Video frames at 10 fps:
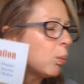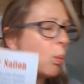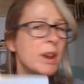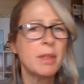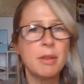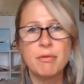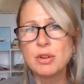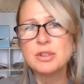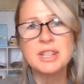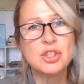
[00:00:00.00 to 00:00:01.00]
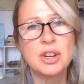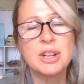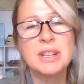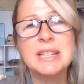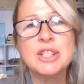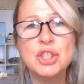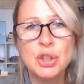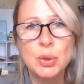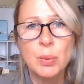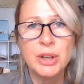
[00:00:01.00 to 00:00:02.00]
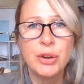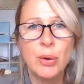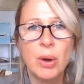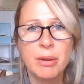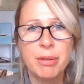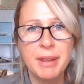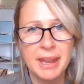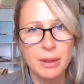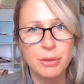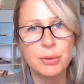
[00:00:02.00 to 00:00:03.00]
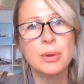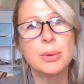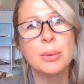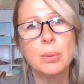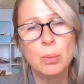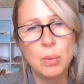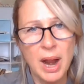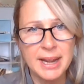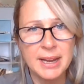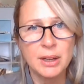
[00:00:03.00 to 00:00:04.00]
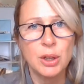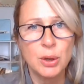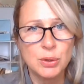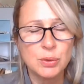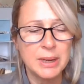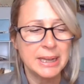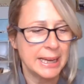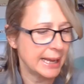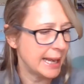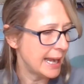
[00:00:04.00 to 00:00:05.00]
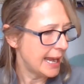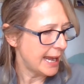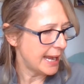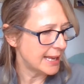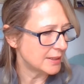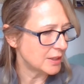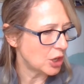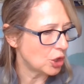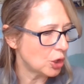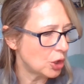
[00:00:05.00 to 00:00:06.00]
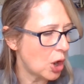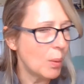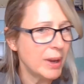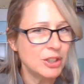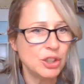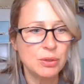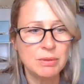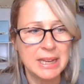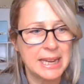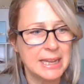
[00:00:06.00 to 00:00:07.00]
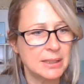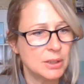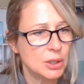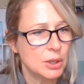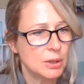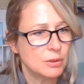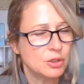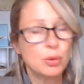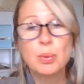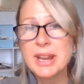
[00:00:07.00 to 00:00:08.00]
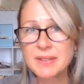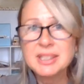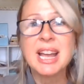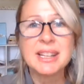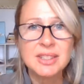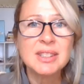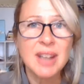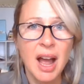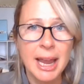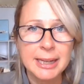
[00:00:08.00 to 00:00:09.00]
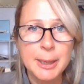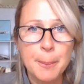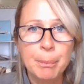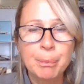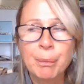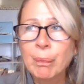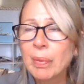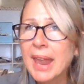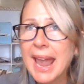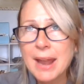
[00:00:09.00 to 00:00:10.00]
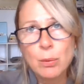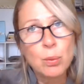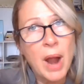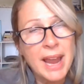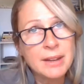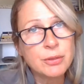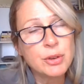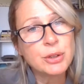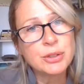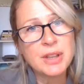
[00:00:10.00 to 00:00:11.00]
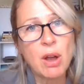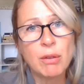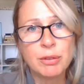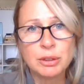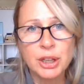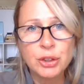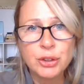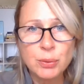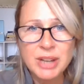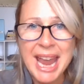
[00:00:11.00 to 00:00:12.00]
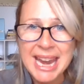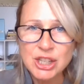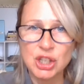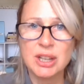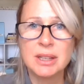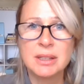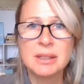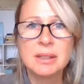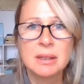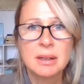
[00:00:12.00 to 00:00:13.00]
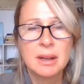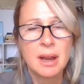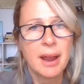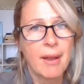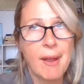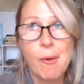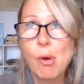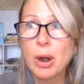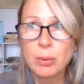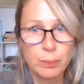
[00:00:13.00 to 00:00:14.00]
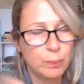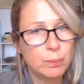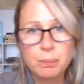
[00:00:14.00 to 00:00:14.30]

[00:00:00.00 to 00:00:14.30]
One of the first things you're going to need to do when you're thinking through writing a close reading is you're going to need to read the text assigned and write for yourself little notations, or